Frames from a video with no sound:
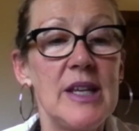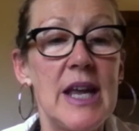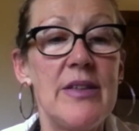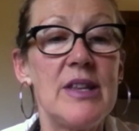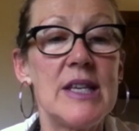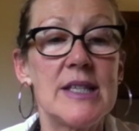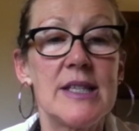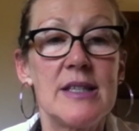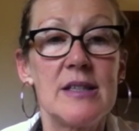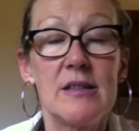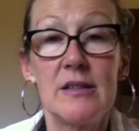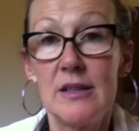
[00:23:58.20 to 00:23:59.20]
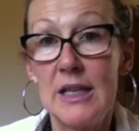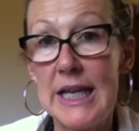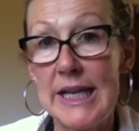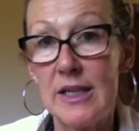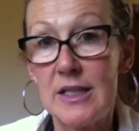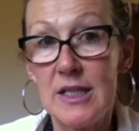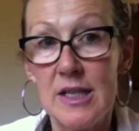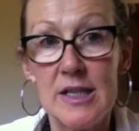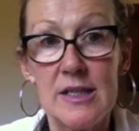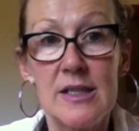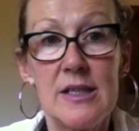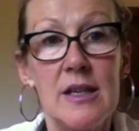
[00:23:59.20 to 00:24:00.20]
get this link to
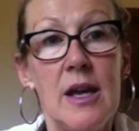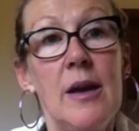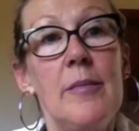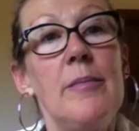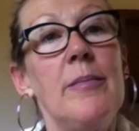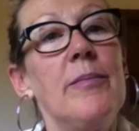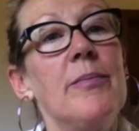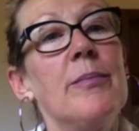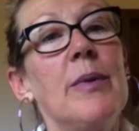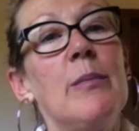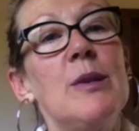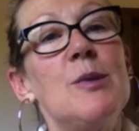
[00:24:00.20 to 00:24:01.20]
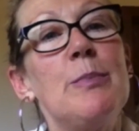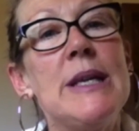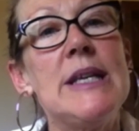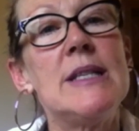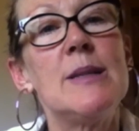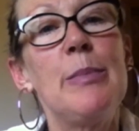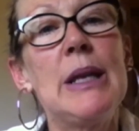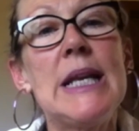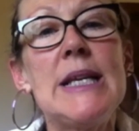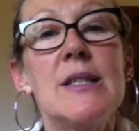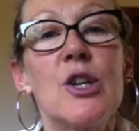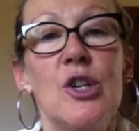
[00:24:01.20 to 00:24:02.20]
this published piece,
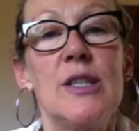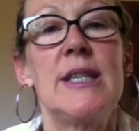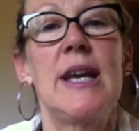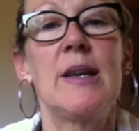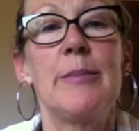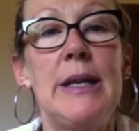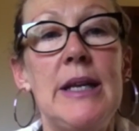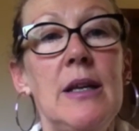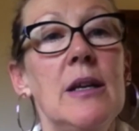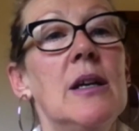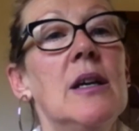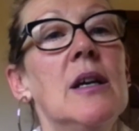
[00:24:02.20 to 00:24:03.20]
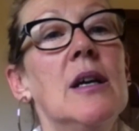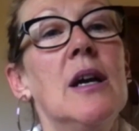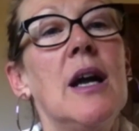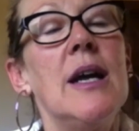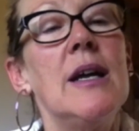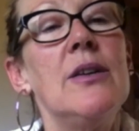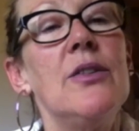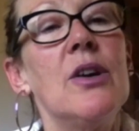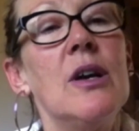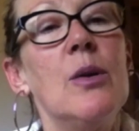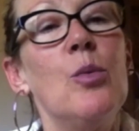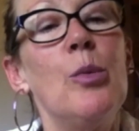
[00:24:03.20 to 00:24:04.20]
please contact me and
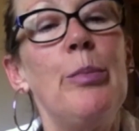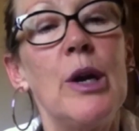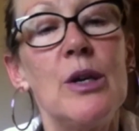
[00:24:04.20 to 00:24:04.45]
I will